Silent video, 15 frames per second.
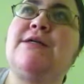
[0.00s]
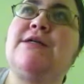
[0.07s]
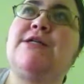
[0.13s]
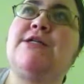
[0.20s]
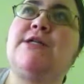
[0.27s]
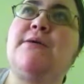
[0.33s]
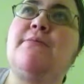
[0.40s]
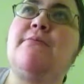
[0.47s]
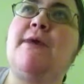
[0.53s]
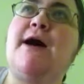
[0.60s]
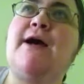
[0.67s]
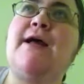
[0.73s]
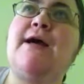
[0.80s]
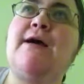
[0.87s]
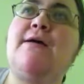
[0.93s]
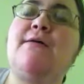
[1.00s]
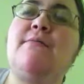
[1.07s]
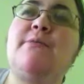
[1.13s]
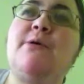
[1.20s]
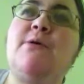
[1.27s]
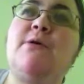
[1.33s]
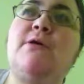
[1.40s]
she might have
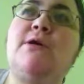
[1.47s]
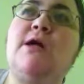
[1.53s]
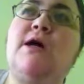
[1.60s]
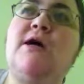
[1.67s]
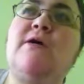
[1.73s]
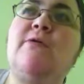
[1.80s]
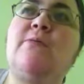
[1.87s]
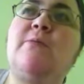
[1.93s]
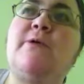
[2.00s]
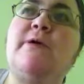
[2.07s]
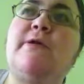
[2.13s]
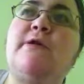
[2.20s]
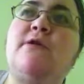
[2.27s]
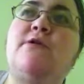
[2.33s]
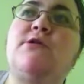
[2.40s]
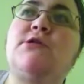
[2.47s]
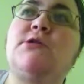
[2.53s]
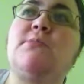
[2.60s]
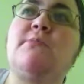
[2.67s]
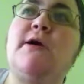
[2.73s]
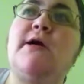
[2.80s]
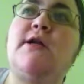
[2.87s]
been alive, but then she
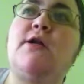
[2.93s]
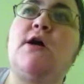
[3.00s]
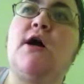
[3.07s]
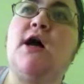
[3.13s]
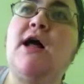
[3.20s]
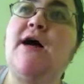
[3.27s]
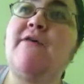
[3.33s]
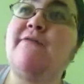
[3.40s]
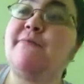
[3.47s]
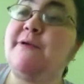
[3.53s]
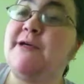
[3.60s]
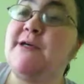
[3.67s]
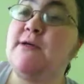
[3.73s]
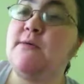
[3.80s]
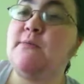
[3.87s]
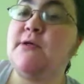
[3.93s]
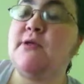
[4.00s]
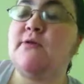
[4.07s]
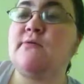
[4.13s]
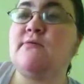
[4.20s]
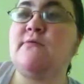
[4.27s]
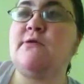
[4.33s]
might not have been, but
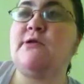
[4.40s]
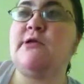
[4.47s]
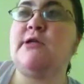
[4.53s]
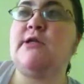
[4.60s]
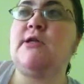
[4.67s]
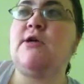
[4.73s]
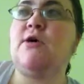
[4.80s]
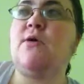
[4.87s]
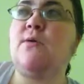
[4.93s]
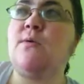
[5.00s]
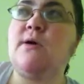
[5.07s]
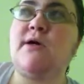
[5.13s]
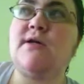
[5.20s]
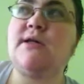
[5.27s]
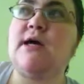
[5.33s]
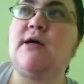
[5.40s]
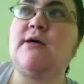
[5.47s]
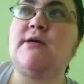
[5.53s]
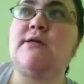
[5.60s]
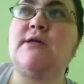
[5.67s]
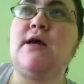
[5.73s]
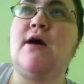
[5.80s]
there was really no one that
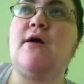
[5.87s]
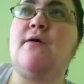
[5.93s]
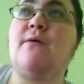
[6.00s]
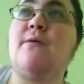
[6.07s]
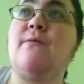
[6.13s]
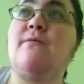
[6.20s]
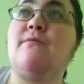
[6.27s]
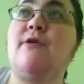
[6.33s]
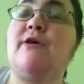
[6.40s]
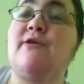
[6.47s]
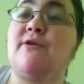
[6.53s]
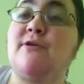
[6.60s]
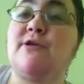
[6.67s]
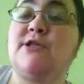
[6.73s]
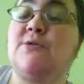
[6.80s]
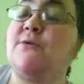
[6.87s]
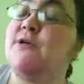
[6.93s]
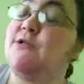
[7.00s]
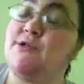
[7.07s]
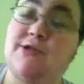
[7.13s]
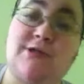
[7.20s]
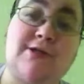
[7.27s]
could tell whether she
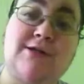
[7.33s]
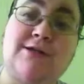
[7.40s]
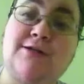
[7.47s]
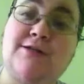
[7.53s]
was or not.